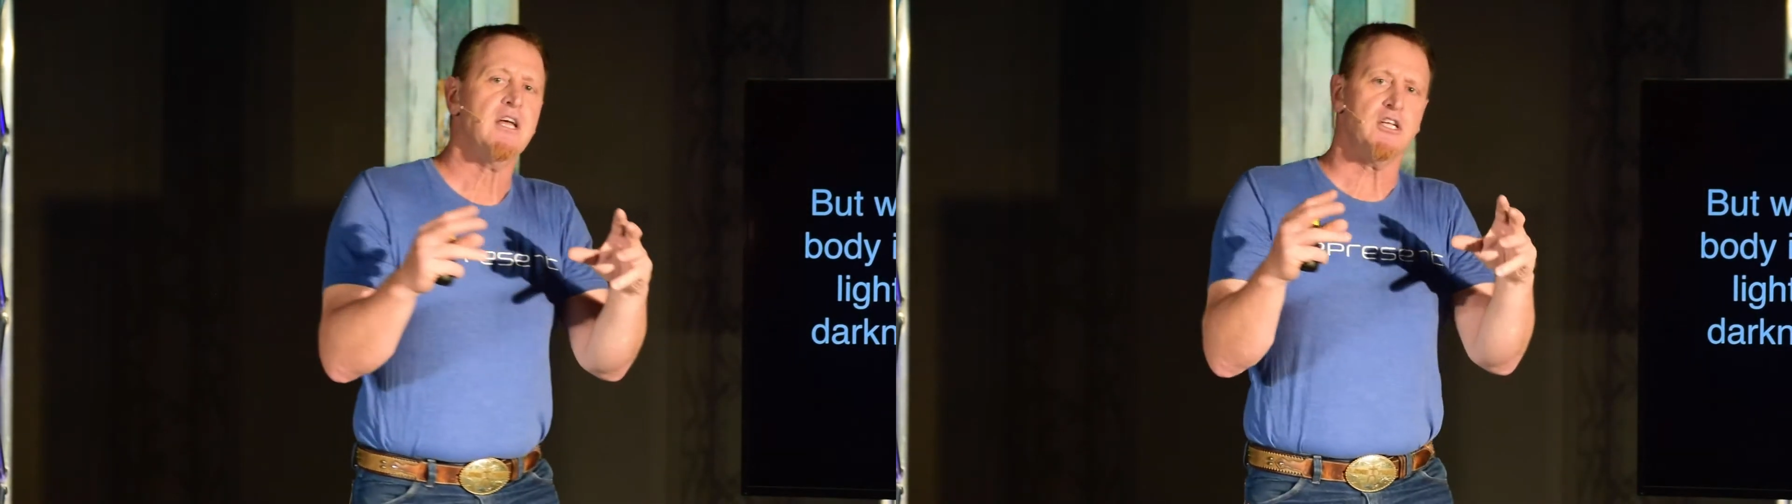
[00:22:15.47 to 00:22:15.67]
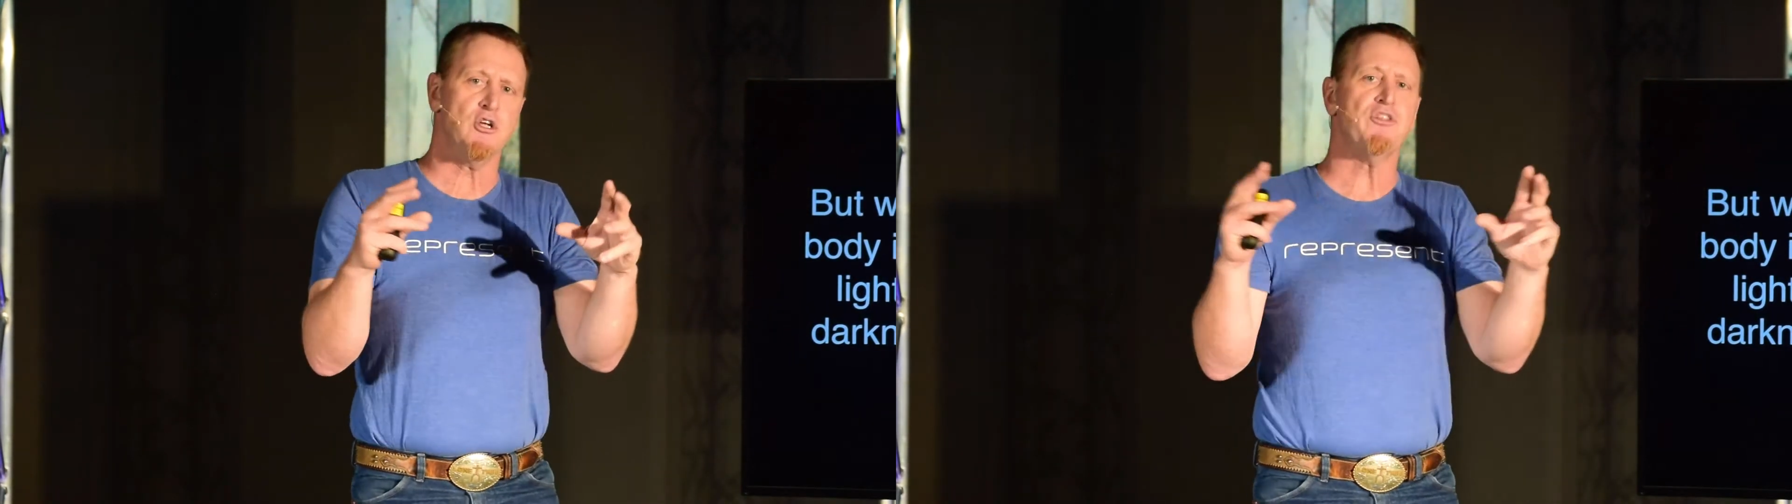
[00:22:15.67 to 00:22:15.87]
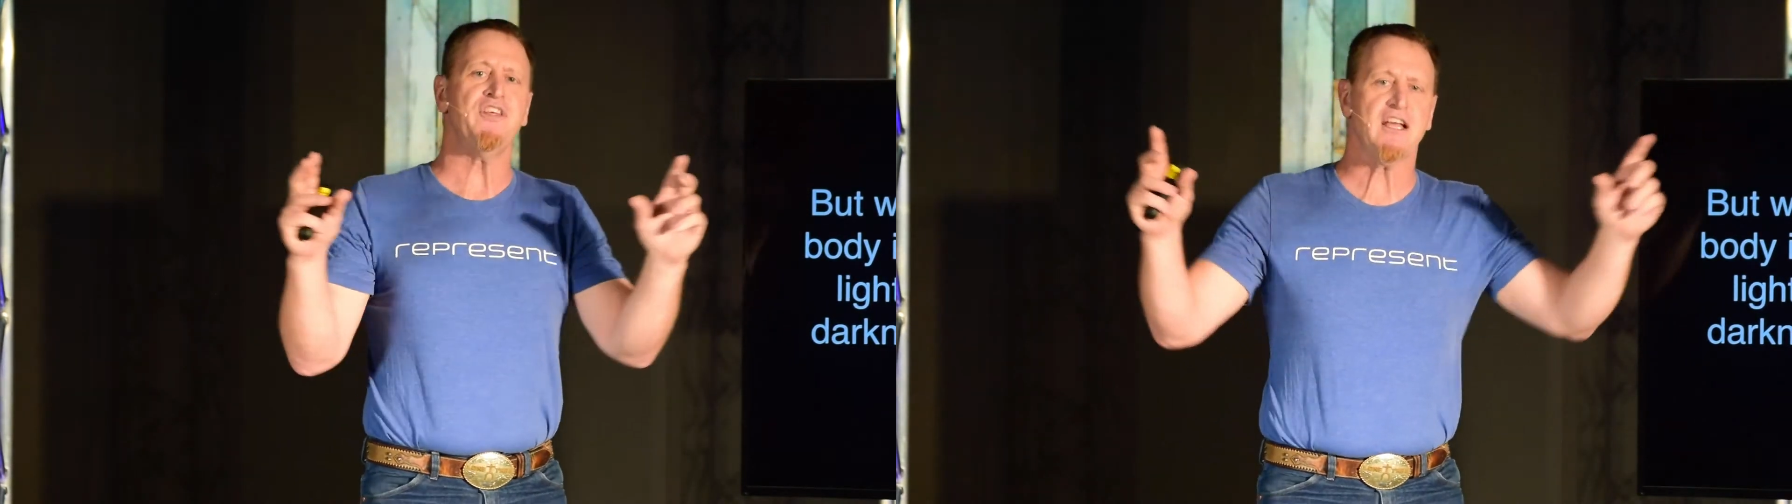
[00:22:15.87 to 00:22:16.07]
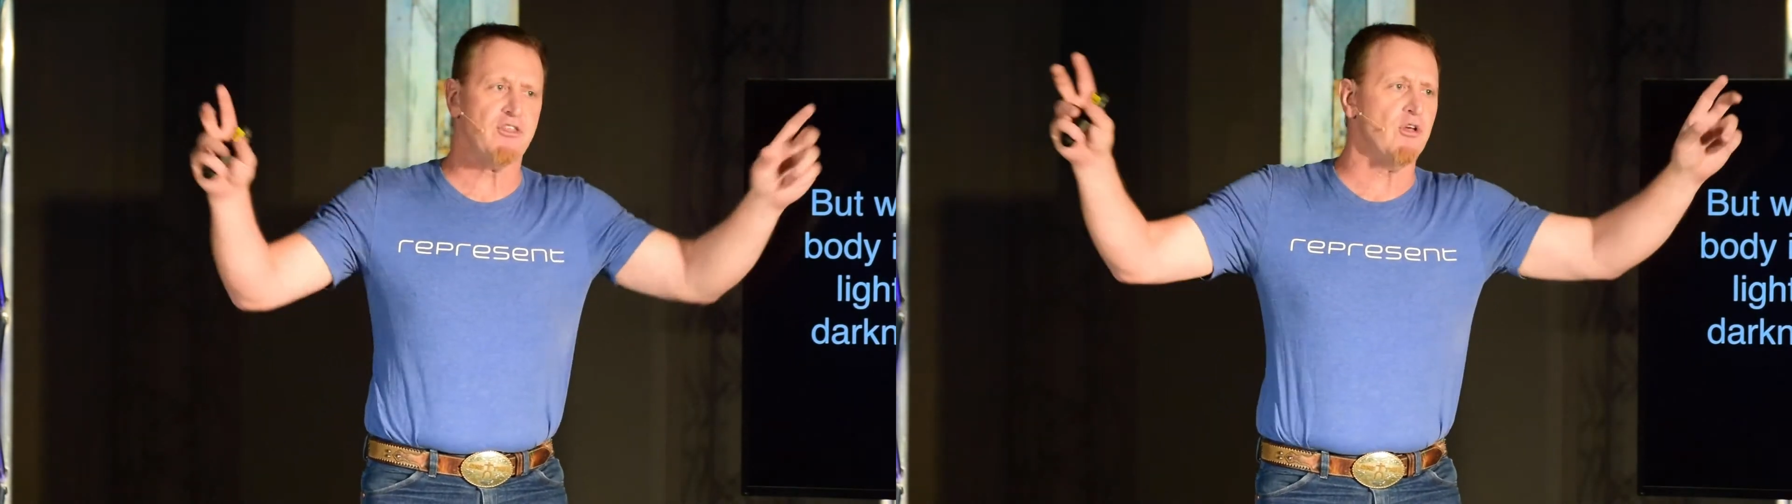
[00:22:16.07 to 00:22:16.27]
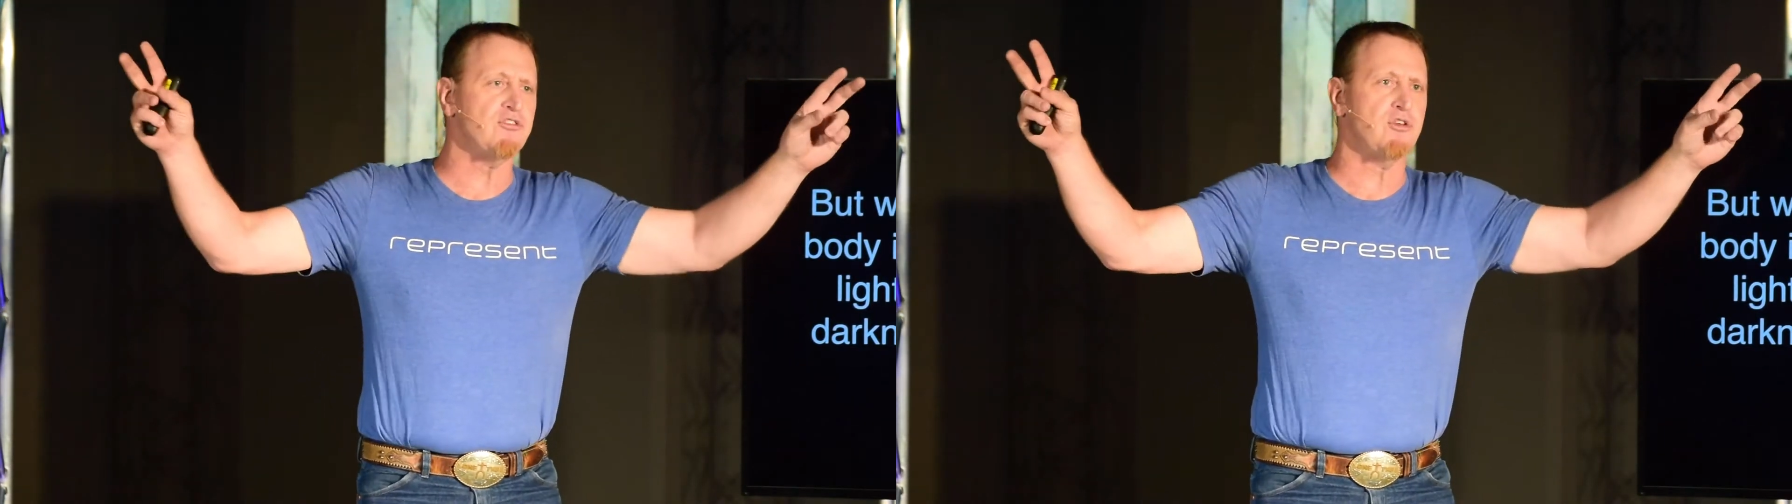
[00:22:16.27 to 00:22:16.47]
You think
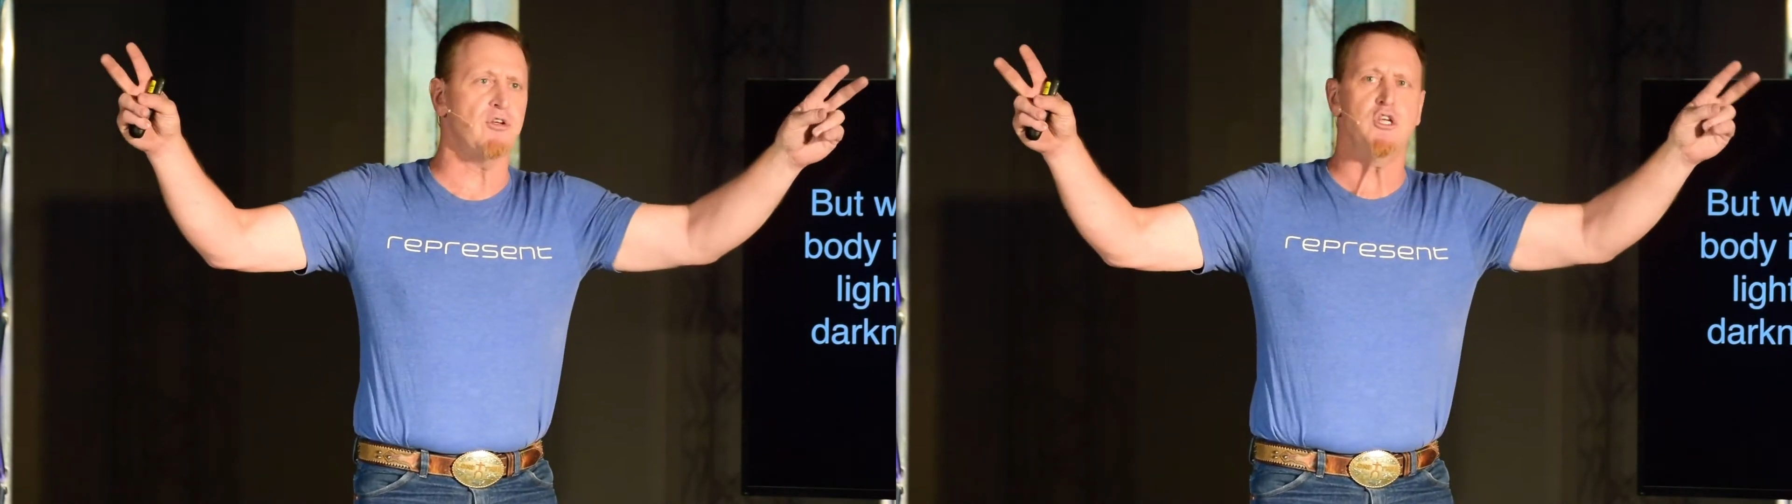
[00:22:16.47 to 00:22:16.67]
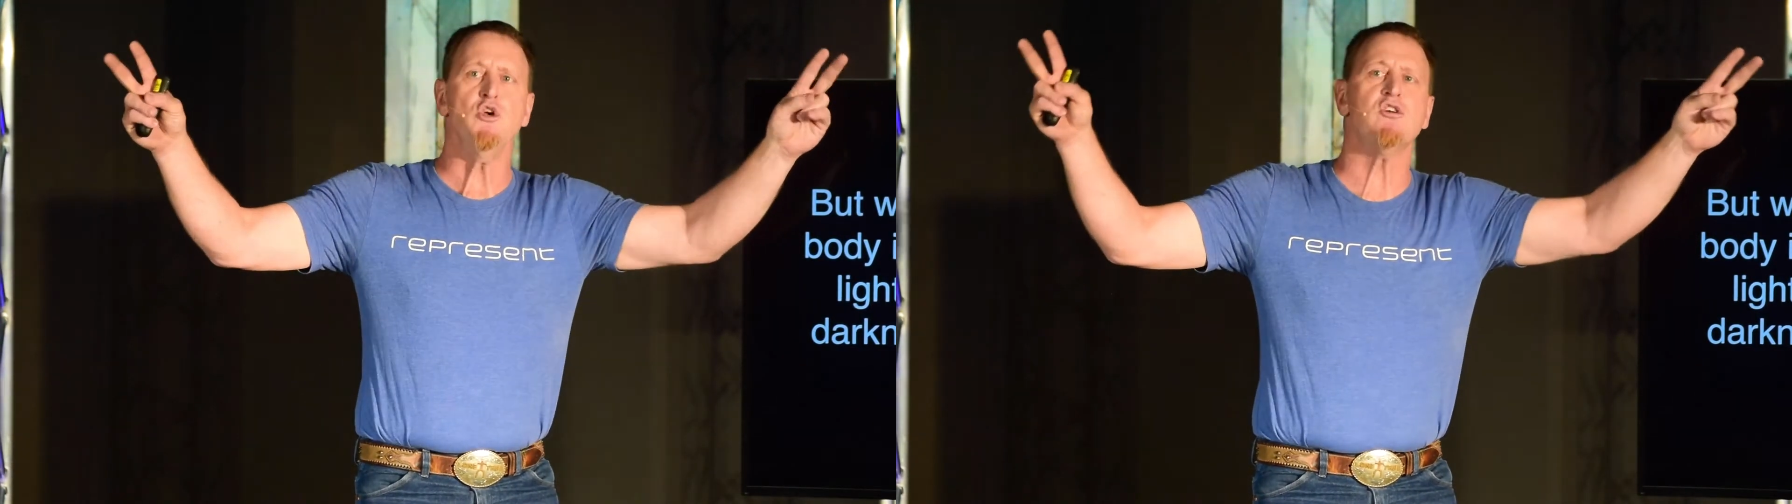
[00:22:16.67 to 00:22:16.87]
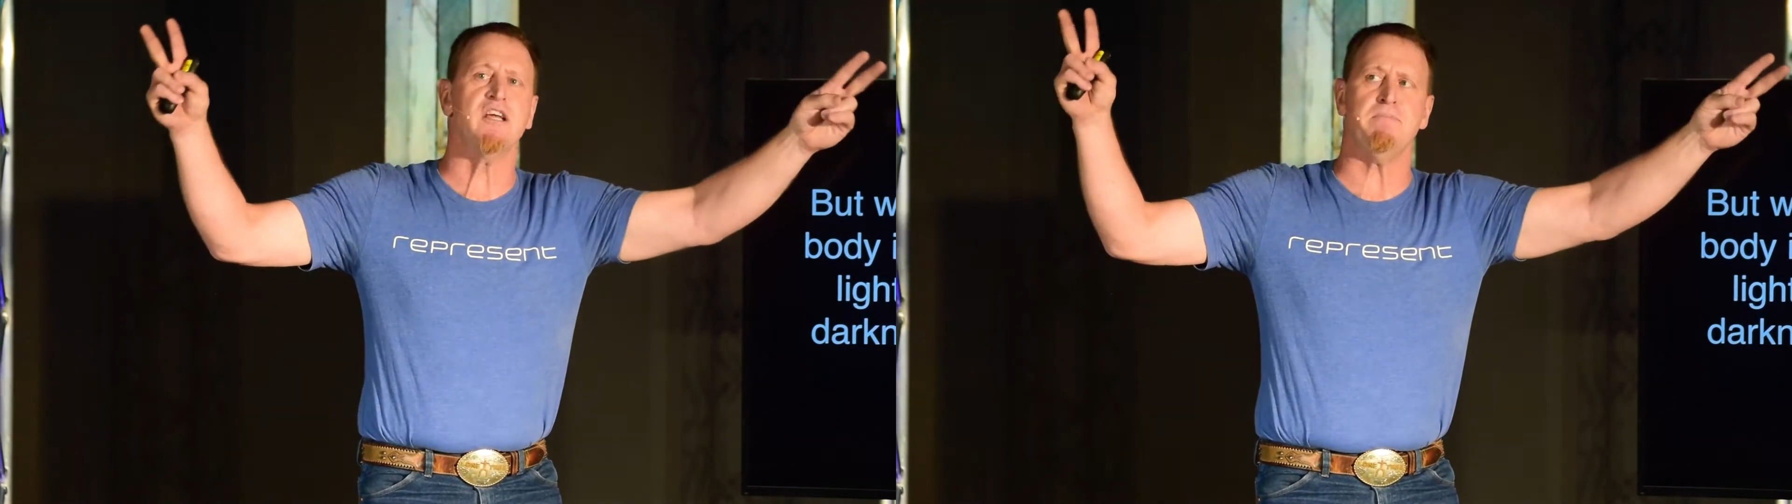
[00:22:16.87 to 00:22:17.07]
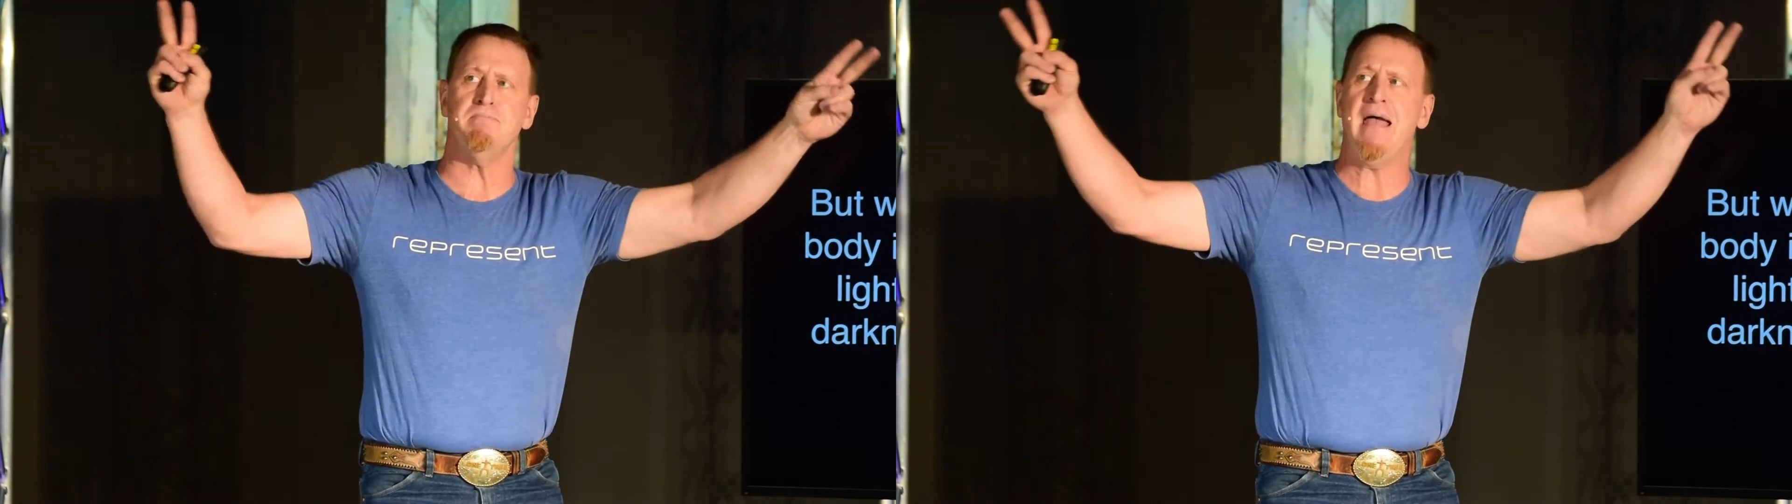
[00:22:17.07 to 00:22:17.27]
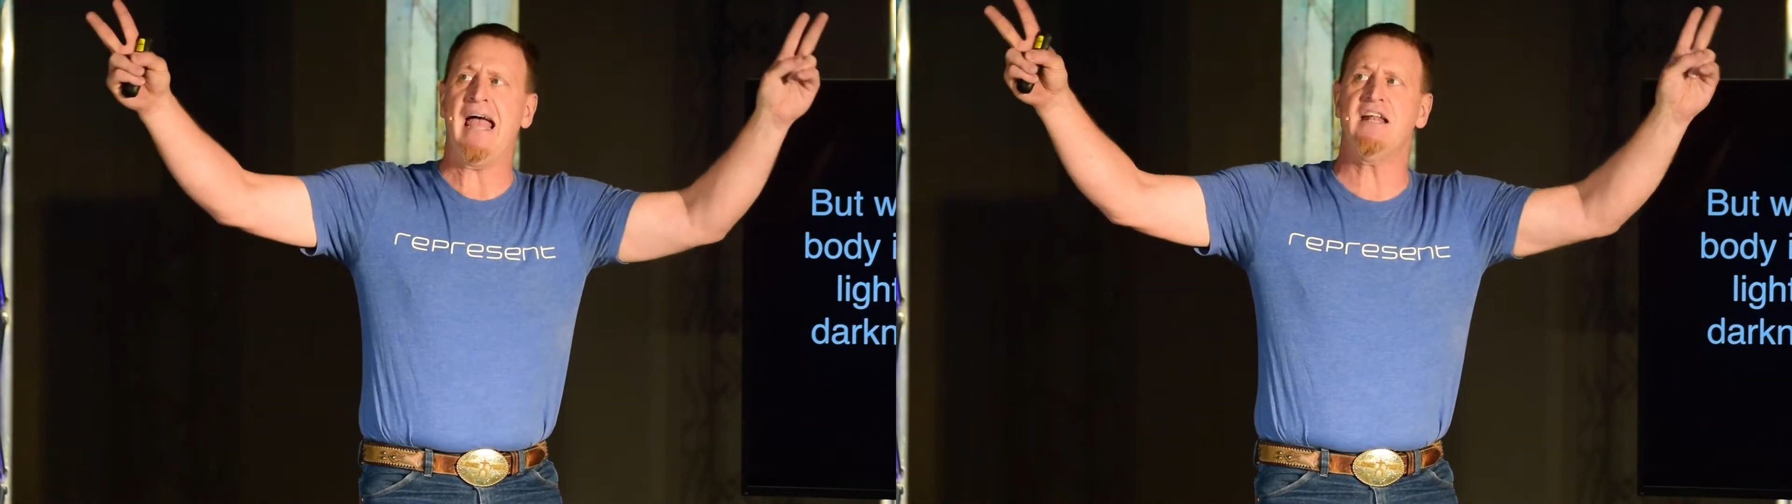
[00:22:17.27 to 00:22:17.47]
those two, you can
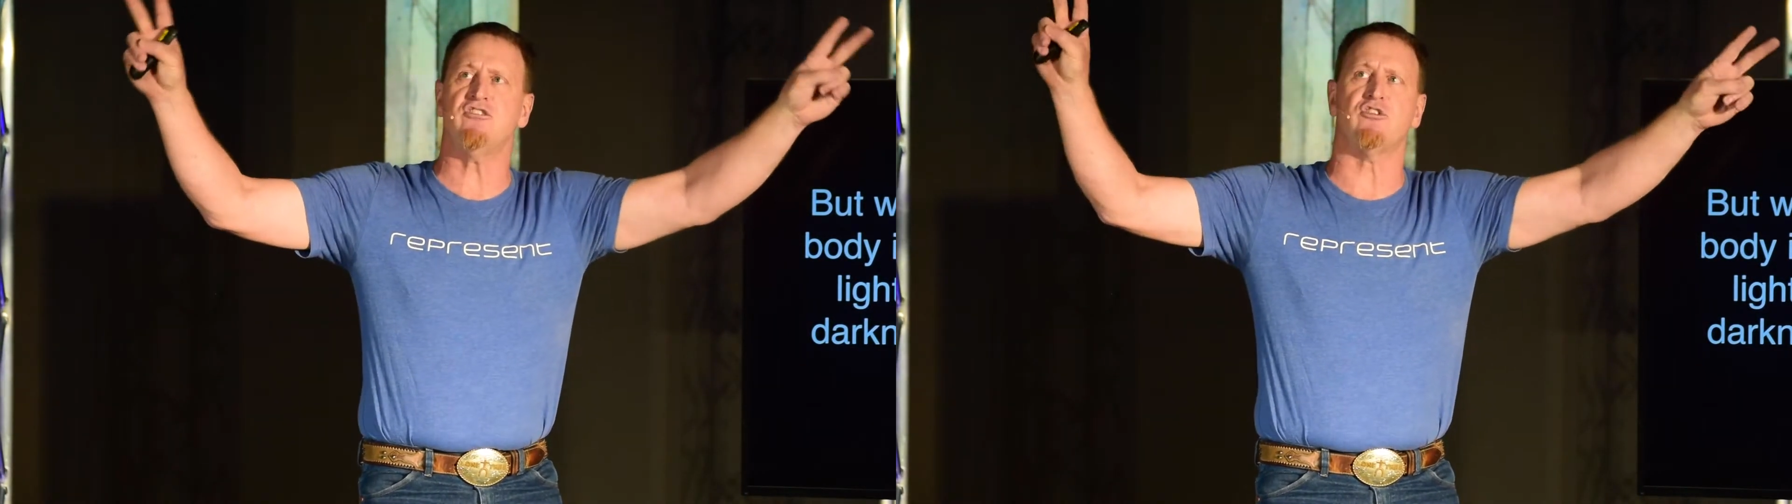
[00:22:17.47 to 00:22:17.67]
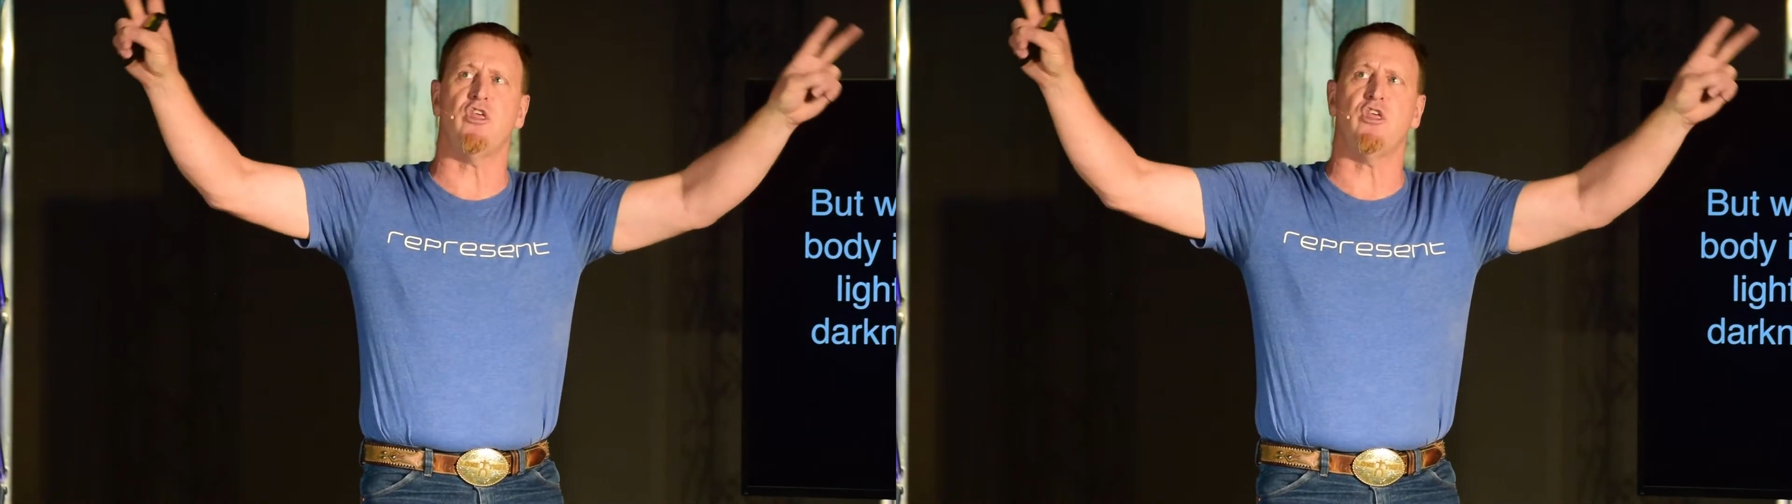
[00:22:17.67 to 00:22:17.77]
manage